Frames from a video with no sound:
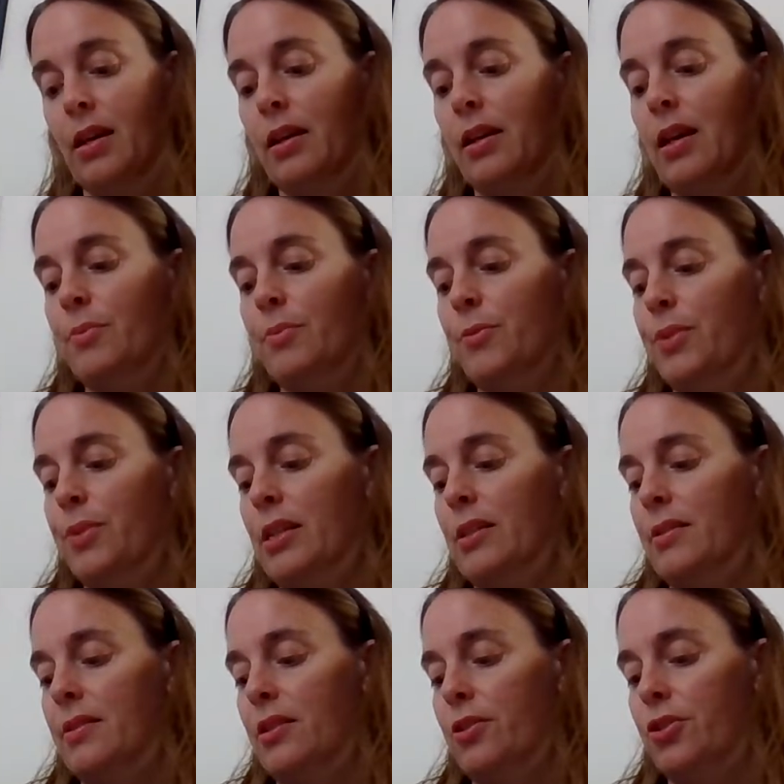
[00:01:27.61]
Captain Pete
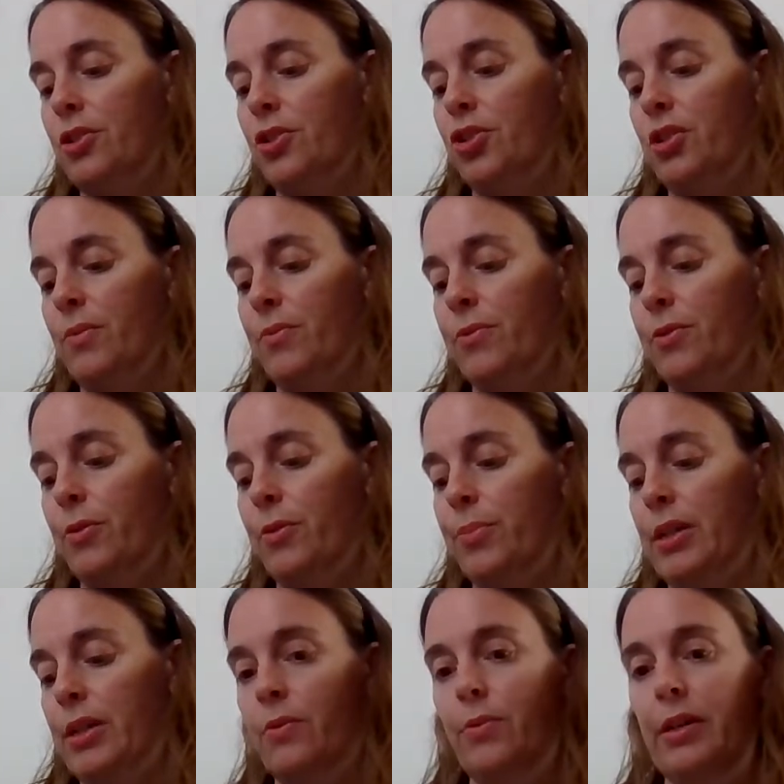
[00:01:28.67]
steers the ship through the
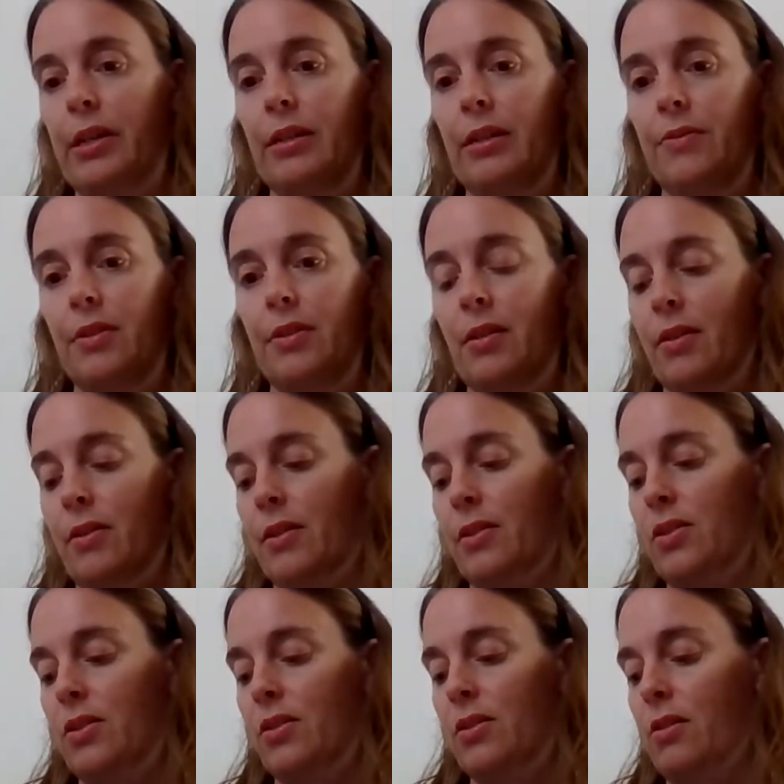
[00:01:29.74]
big waves. The
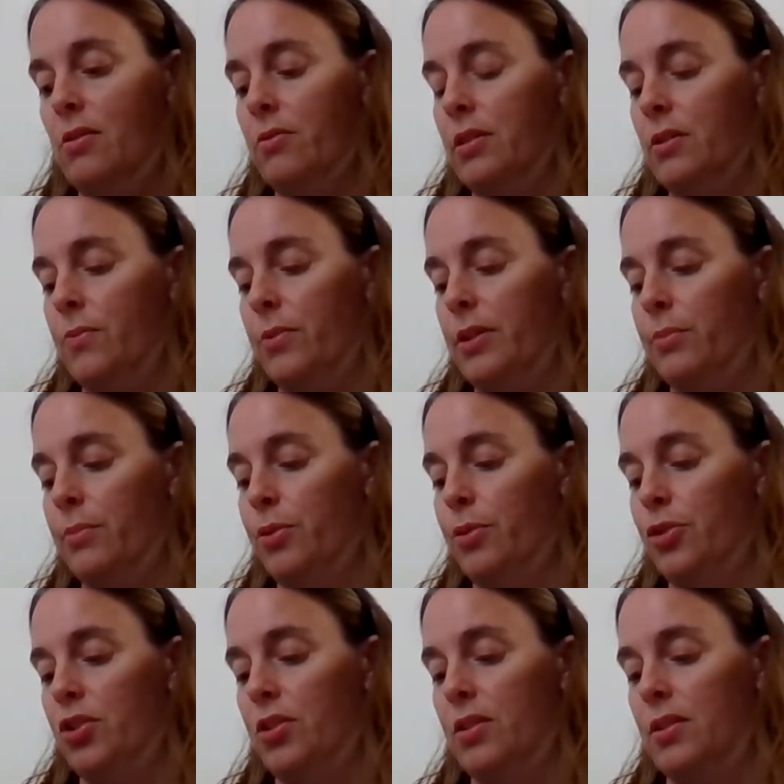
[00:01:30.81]
salty wind
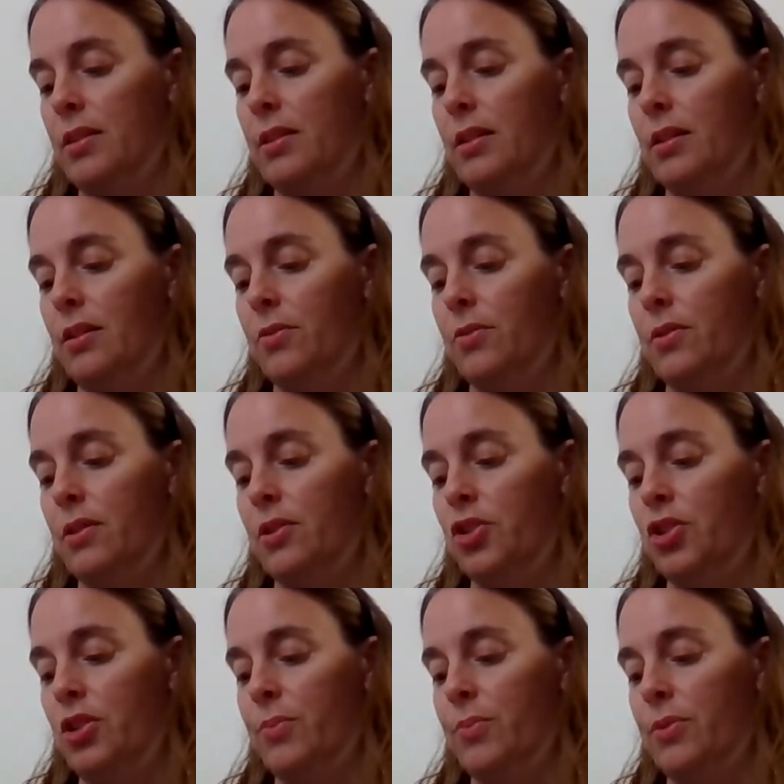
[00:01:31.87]
pushes the sails. The
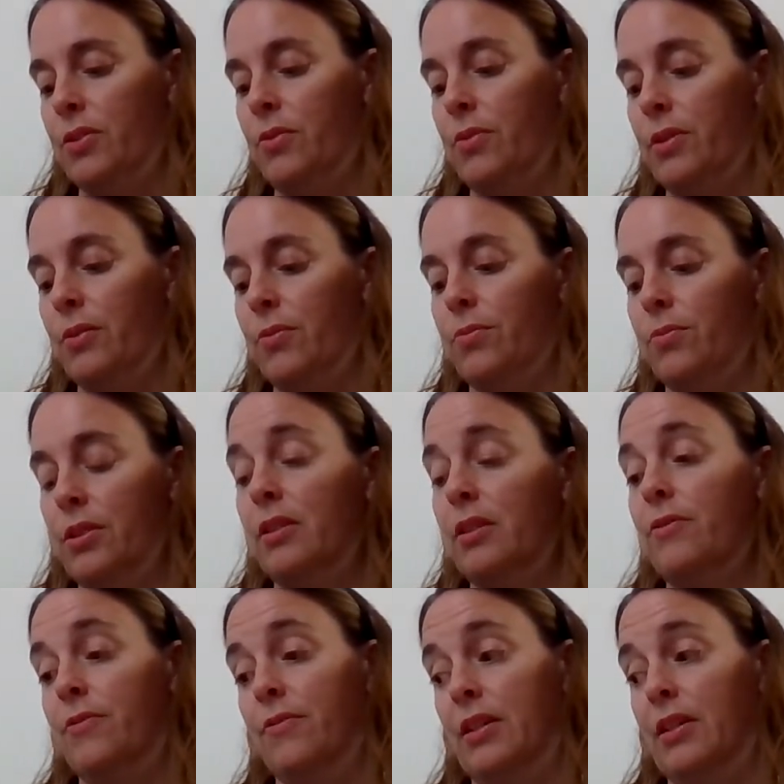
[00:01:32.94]
ship is going really
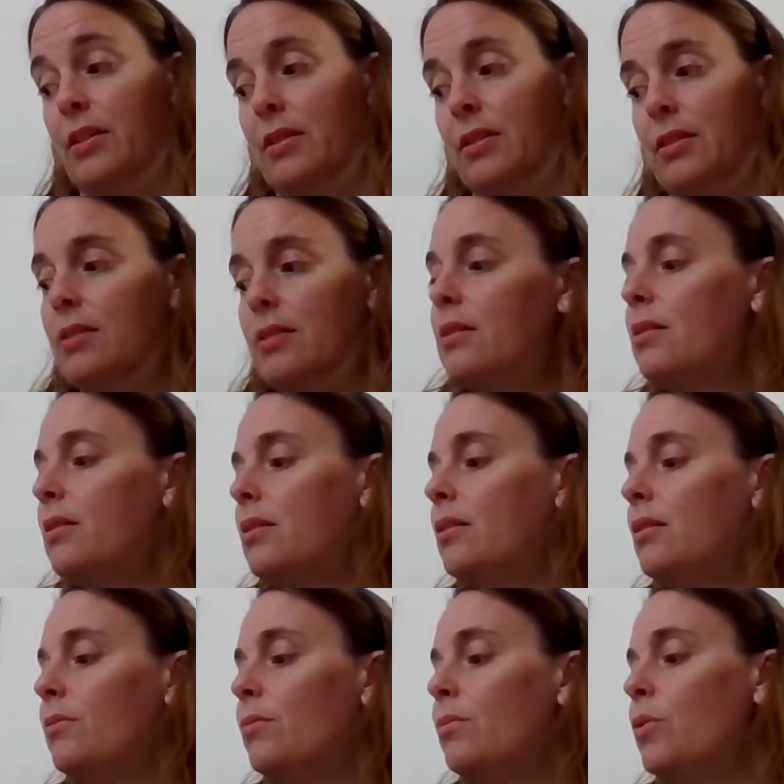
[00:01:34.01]
fast.
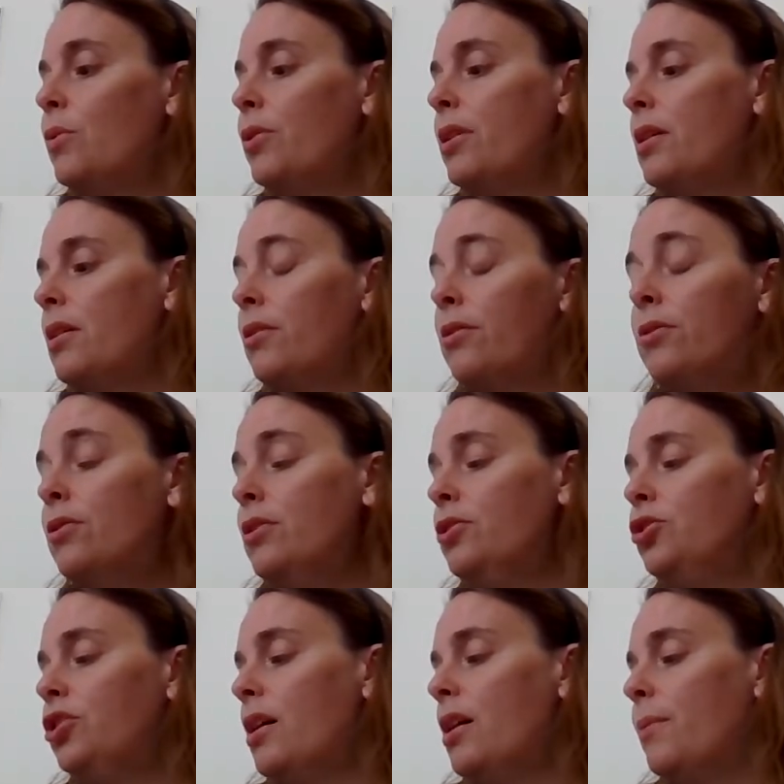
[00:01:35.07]
Good morning, or good
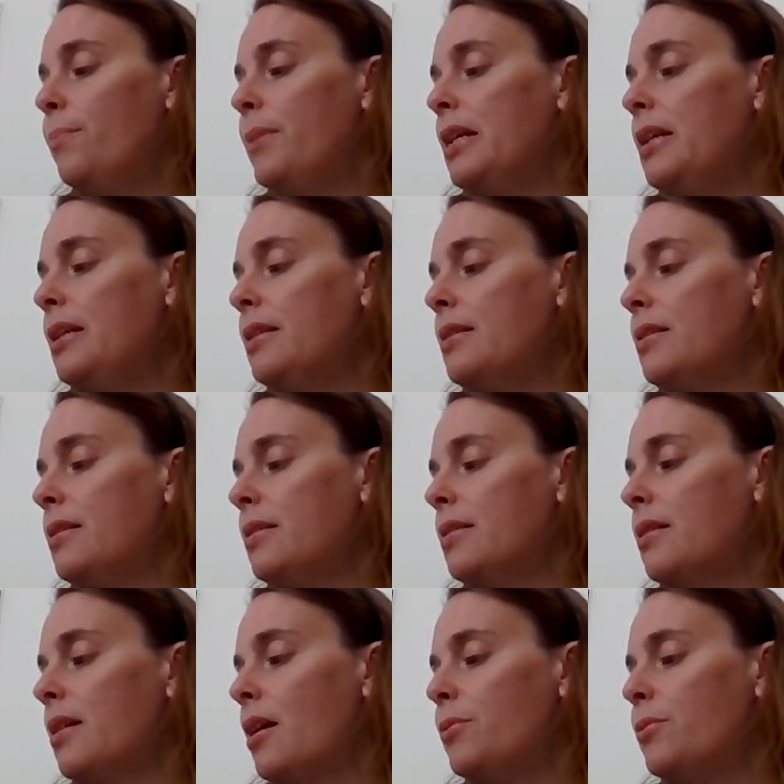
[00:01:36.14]
job, mateys, says
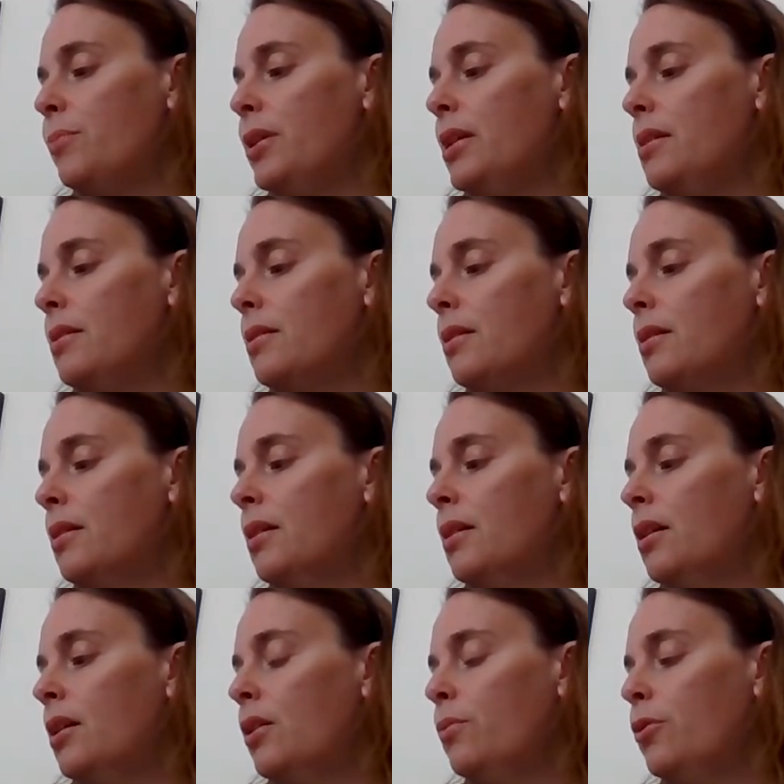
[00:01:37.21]
Captain Pete.
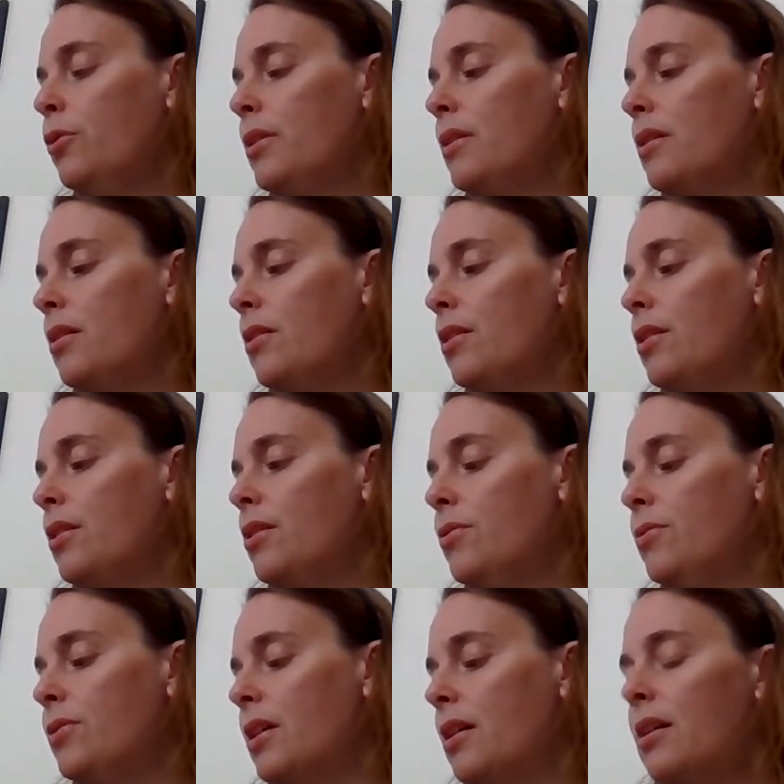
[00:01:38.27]
We'll be there in
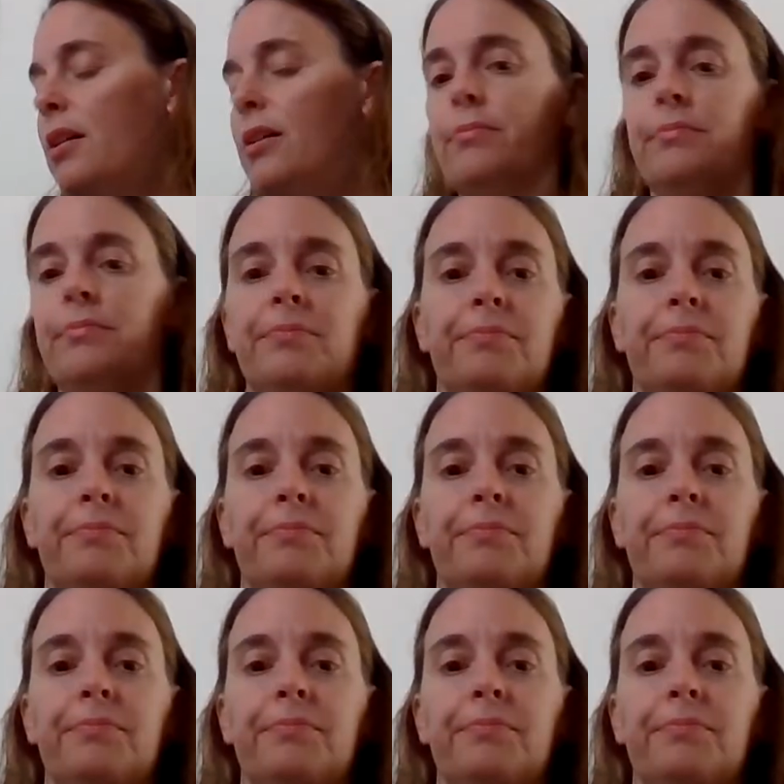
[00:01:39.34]
no time.